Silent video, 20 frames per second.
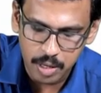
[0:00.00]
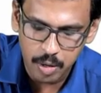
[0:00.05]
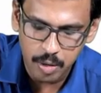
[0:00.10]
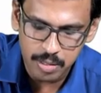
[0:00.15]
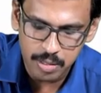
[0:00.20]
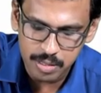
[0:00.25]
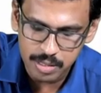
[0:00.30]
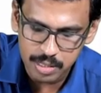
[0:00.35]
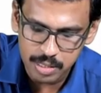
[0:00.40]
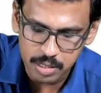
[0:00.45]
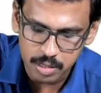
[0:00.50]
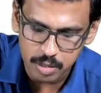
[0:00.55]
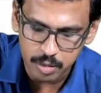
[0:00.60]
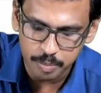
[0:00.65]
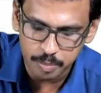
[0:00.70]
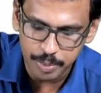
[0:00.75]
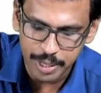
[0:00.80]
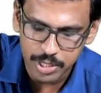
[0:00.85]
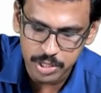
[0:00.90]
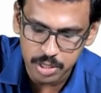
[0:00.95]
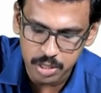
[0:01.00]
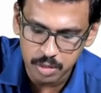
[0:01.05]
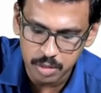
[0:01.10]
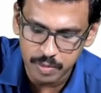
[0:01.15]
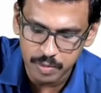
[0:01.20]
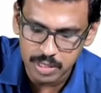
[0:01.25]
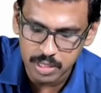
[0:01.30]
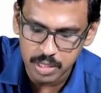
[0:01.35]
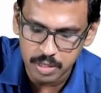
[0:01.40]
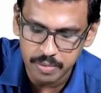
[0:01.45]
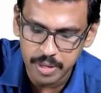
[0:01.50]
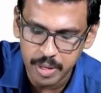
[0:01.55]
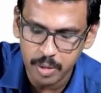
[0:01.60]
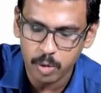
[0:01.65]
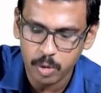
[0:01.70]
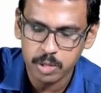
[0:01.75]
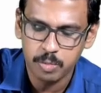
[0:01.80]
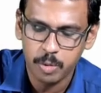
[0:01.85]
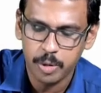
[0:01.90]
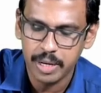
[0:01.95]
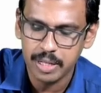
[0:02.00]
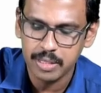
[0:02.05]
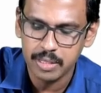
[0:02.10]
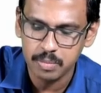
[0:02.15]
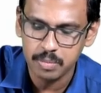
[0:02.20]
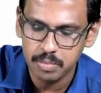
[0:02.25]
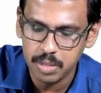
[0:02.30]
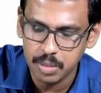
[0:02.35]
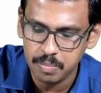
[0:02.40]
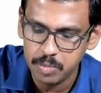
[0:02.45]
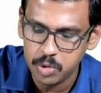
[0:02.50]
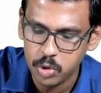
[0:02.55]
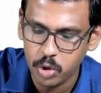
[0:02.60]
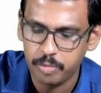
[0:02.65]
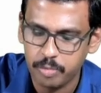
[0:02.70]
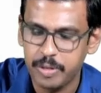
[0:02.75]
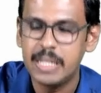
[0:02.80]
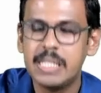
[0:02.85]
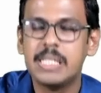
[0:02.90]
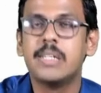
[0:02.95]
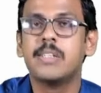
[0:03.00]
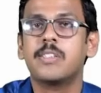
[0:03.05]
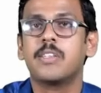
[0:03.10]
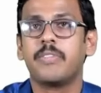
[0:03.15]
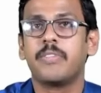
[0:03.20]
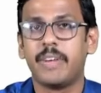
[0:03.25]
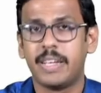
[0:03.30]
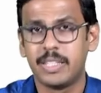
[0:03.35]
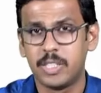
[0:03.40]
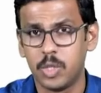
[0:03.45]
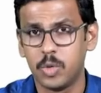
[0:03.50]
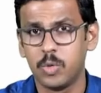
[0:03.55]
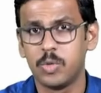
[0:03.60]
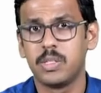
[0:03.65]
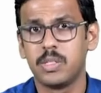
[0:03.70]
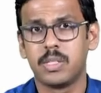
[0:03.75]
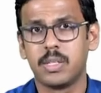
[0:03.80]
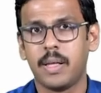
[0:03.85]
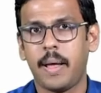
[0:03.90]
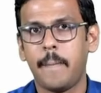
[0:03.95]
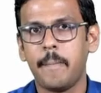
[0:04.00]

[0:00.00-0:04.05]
onset patient with severe osmotic symptoms or features of acidosis.